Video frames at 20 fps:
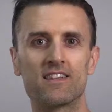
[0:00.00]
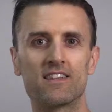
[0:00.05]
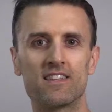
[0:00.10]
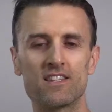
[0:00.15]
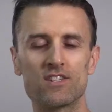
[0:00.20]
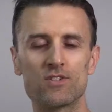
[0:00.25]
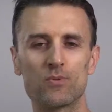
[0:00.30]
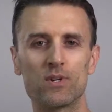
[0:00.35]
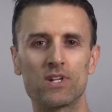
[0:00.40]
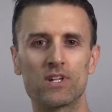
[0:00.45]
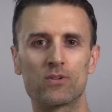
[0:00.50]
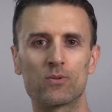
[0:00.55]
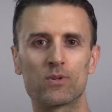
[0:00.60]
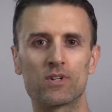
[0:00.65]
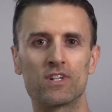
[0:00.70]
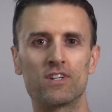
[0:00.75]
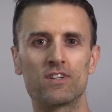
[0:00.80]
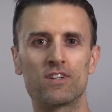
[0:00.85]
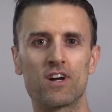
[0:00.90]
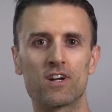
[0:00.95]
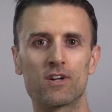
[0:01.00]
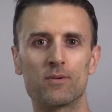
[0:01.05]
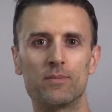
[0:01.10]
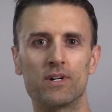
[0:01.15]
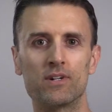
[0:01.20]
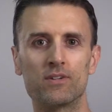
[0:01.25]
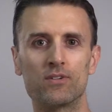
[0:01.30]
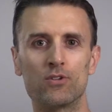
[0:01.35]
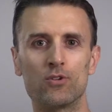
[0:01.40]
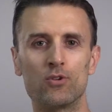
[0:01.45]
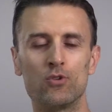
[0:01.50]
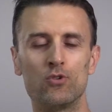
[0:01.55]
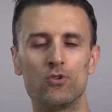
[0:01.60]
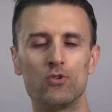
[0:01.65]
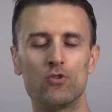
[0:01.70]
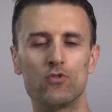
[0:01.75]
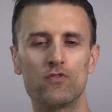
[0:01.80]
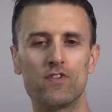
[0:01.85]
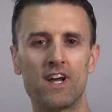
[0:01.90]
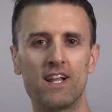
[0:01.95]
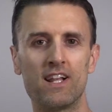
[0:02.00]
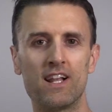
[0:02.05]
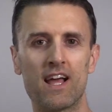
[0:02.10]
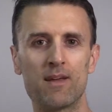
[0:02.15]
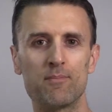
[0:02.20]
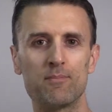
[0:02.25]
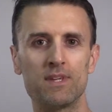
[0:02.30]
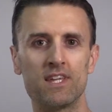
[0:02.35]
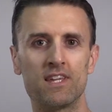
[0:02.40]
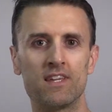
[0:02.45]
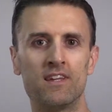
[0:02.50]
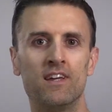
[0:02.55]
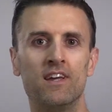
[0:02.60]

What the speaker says: This week, we're going to talk about Une Nouvelle Amie,